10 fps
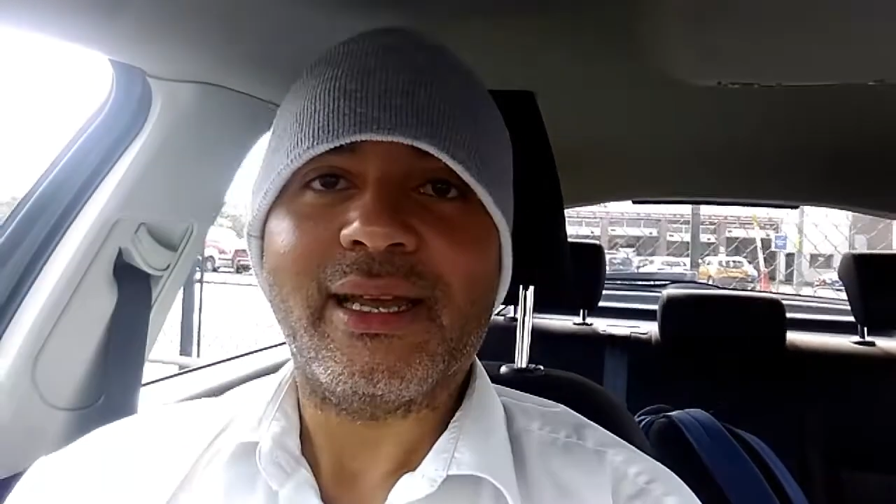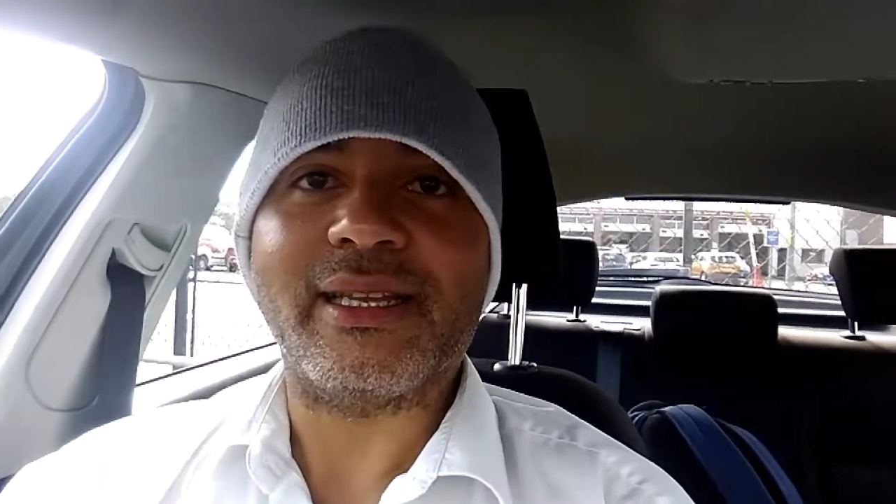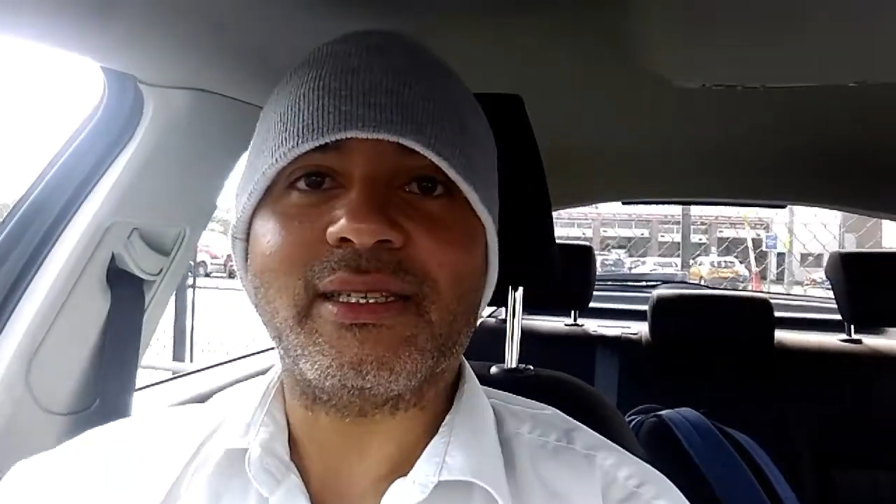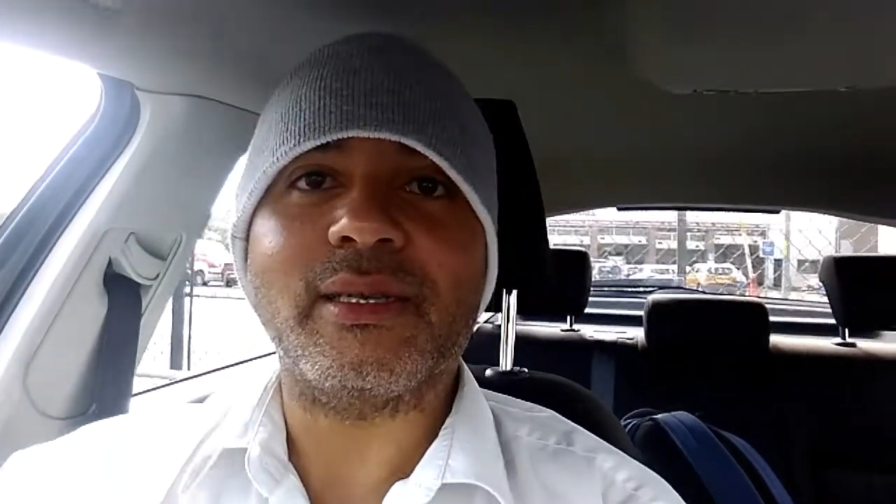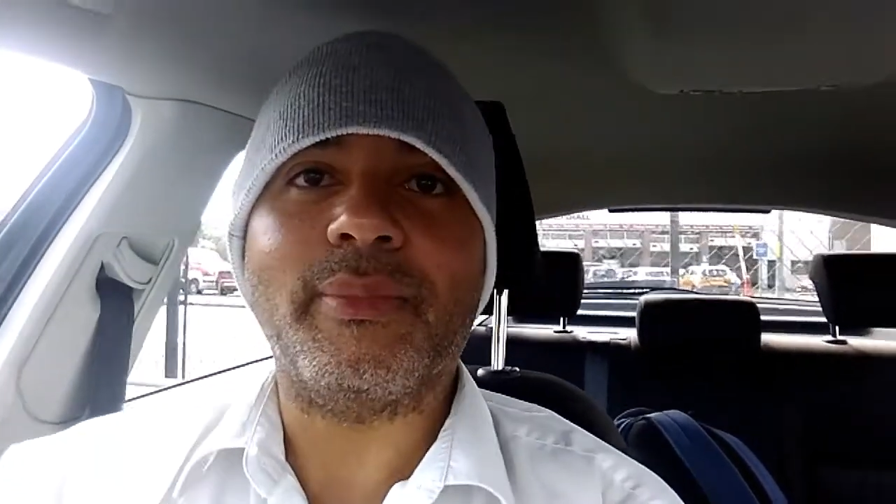
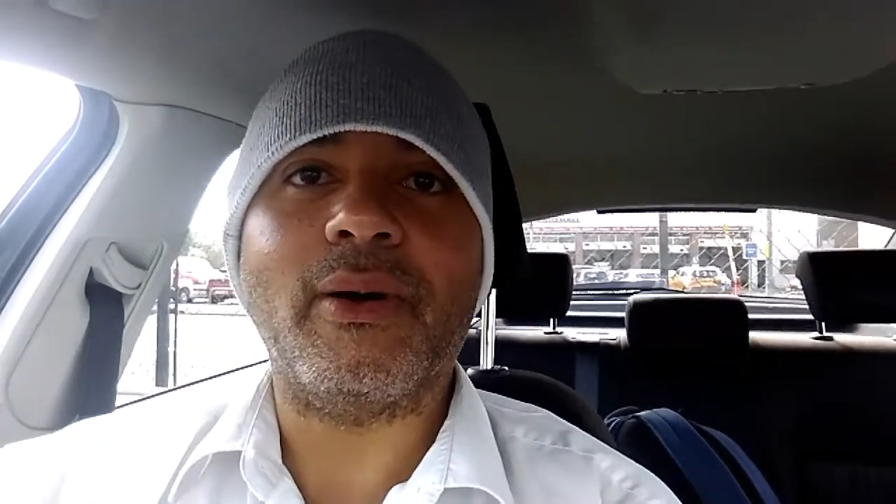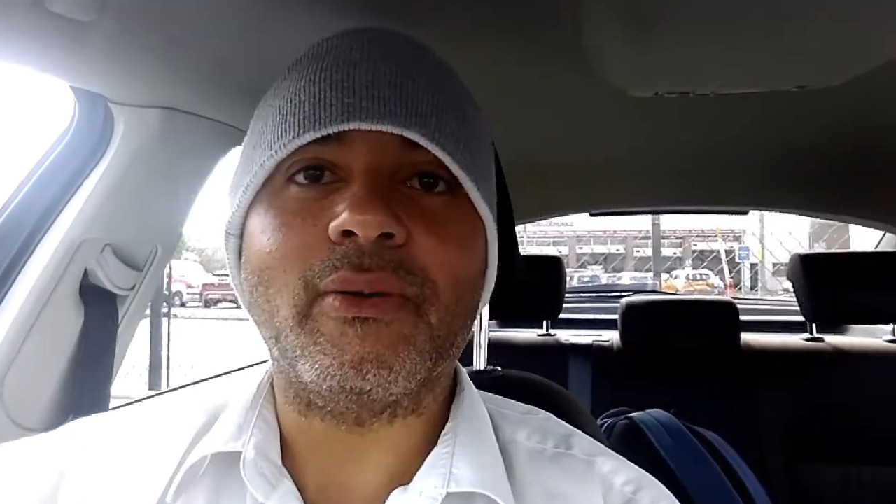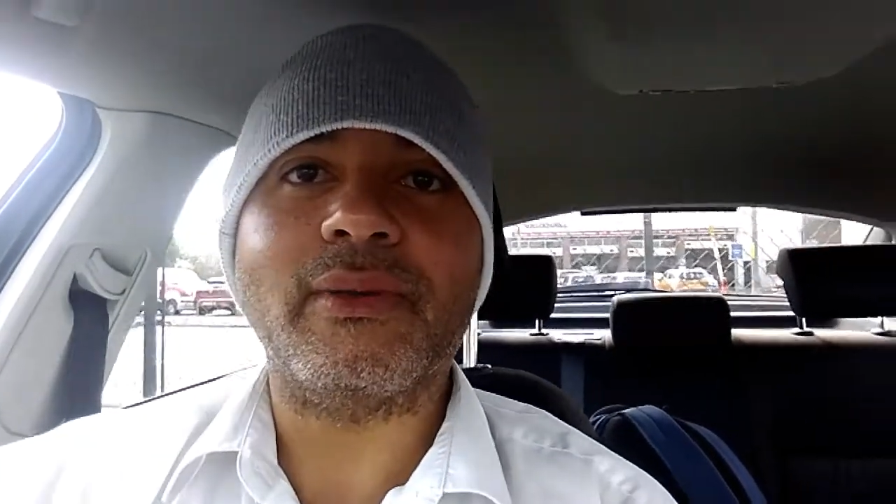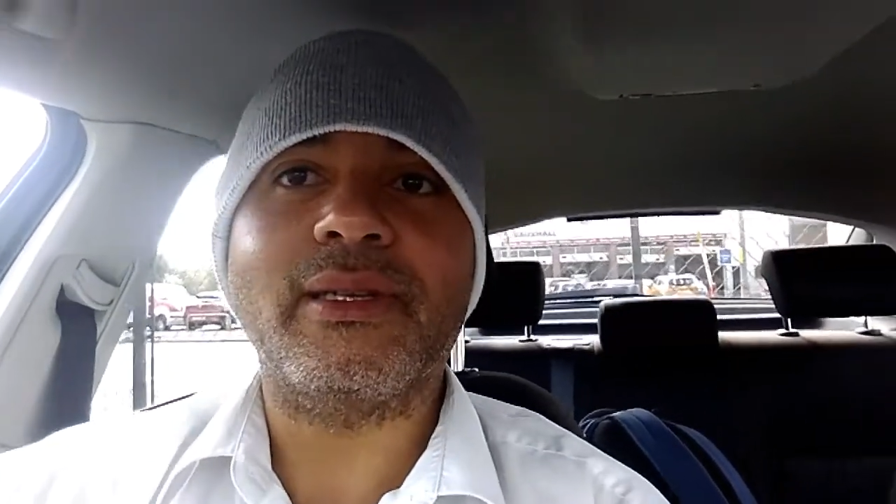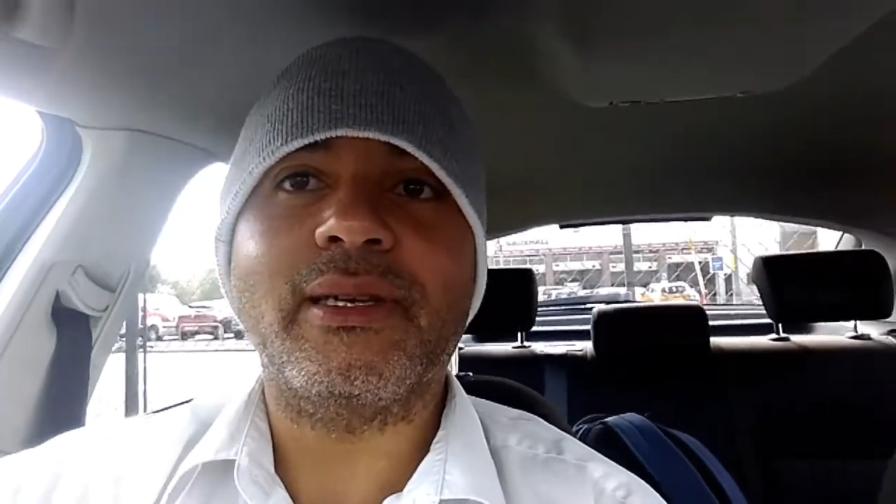It's
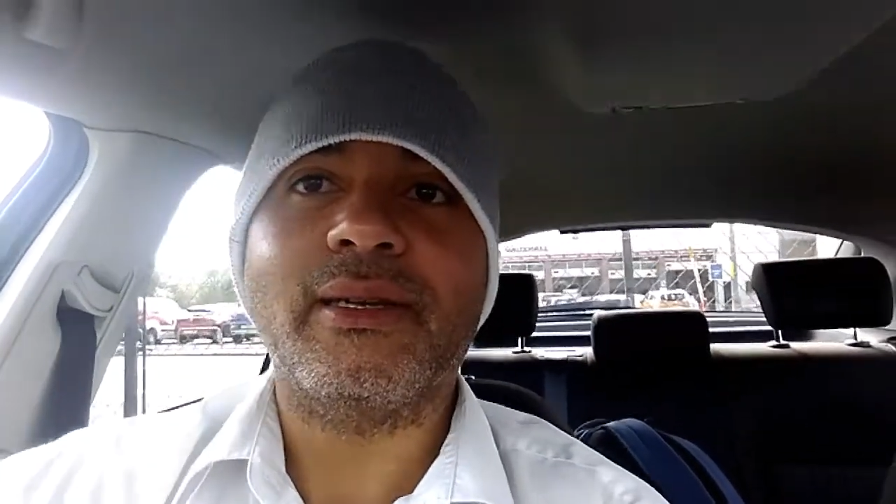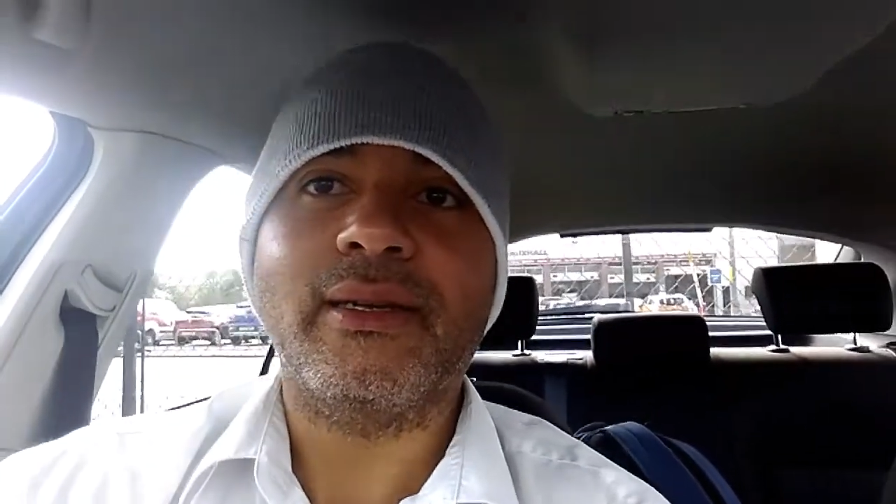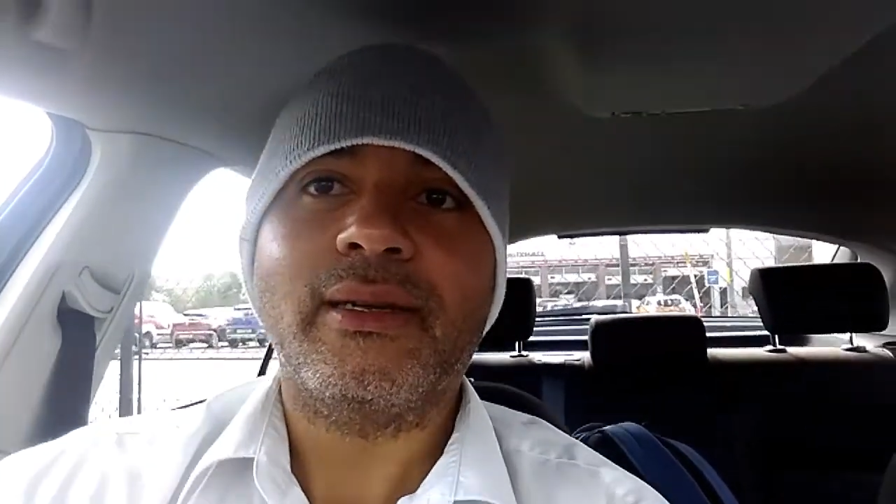about